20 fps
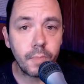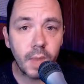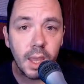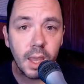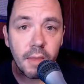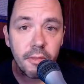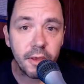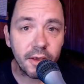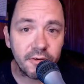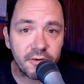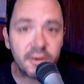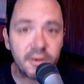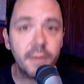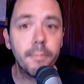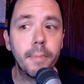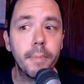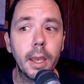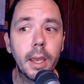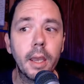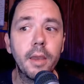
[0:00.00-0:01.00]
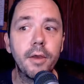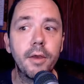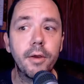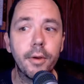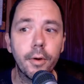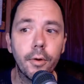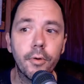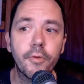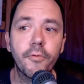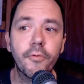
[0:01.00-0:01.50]
This can be
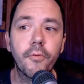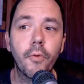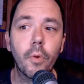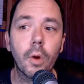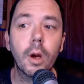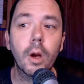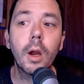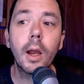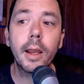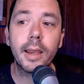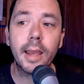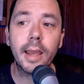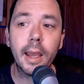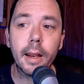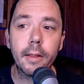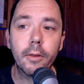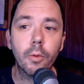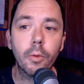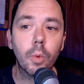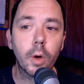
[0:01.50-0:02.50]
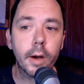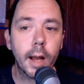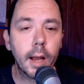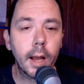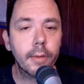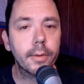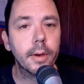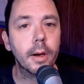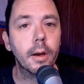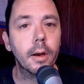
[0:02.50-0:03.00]
huge for getting the word
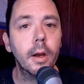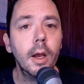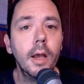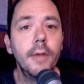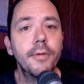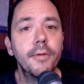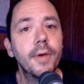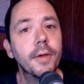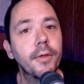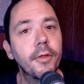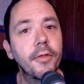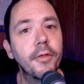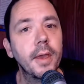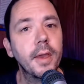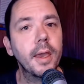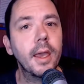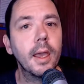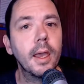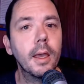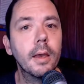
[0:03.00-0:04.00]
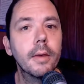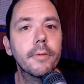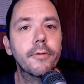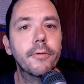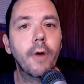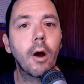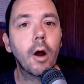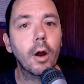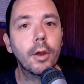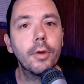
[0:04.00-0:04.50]
out there. The other thing is,
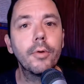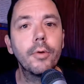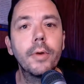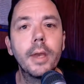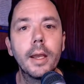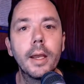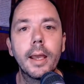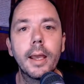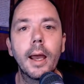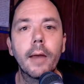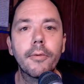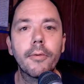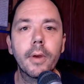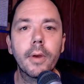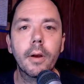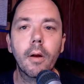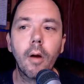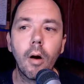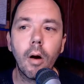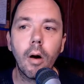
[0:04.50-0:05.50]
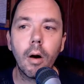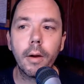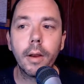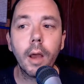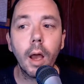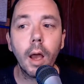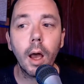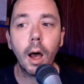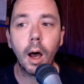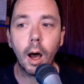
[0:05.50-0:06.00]
are you getting out there on
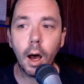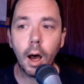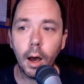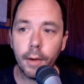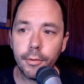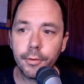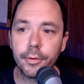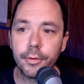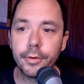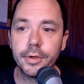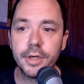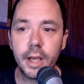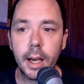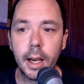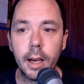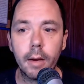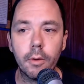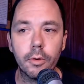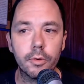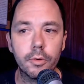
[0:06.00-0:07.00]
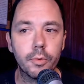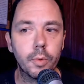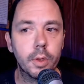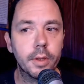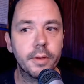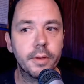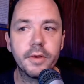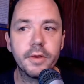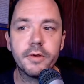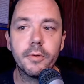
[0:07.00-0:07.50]
other channels? One
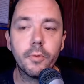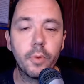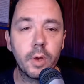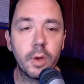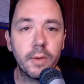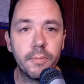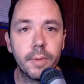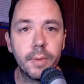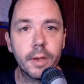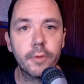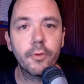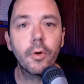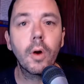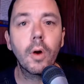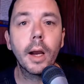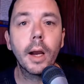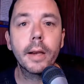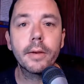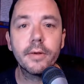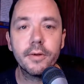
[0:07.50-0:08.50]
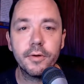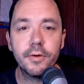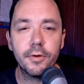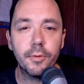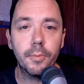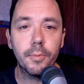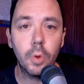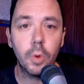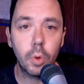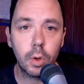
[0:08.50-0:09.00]
of the things that we've been trying to
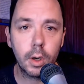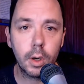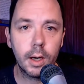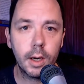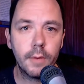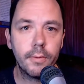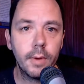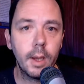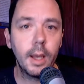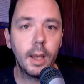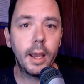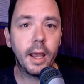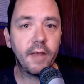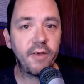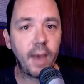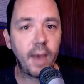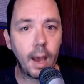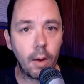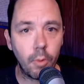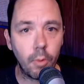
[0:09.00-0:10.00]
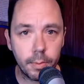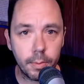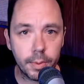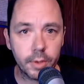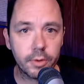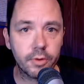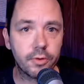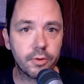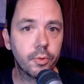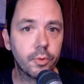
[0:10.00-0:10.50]
do more of, it's how we
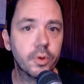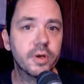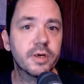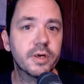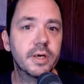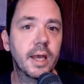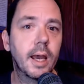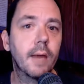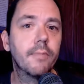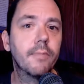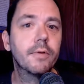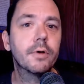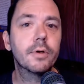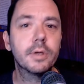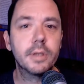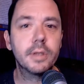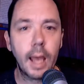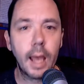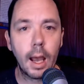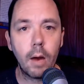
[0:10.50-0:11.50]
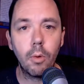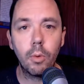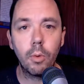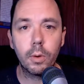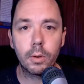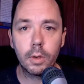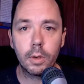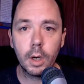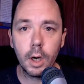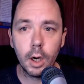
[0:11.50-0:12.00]
built a storage scavenger, is how
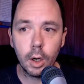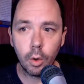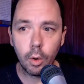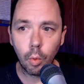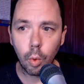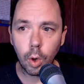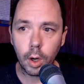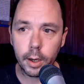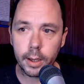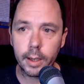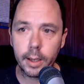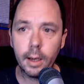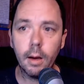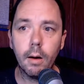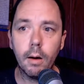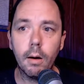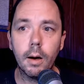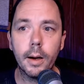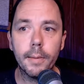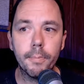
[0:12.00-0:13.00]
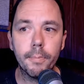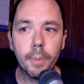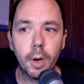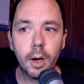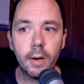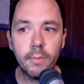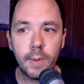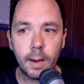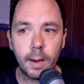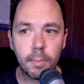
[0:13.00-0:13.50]
we're working on.
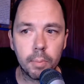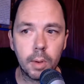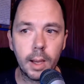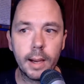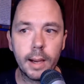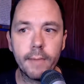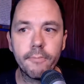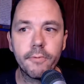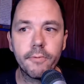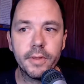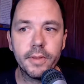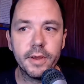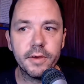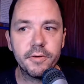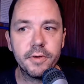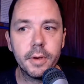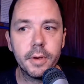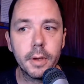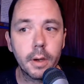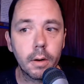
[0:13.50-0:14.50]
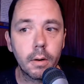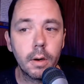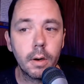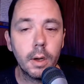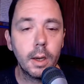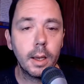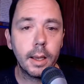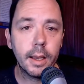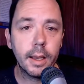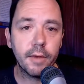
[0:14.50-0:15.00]
Part of our plan for this year
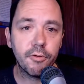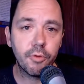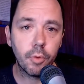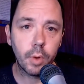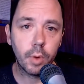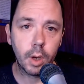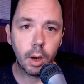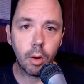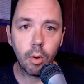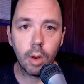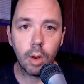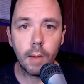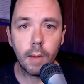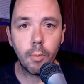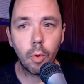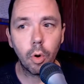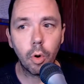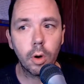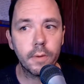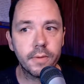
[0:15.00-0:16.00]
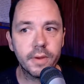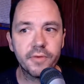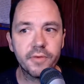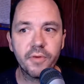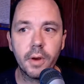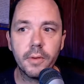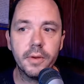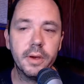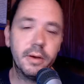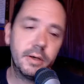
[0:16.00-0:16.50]
is doing a whole lot more of this
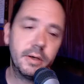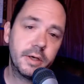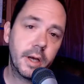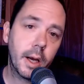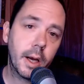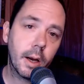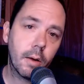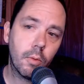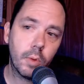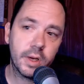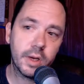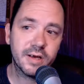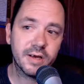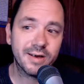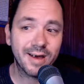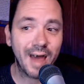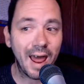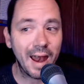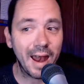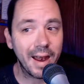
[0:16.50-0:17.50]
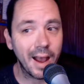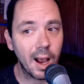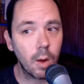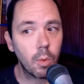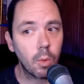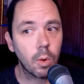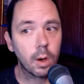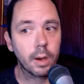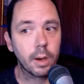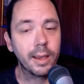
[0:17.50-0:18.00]
on this channel, which is
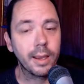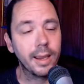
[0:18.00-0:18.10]
networking,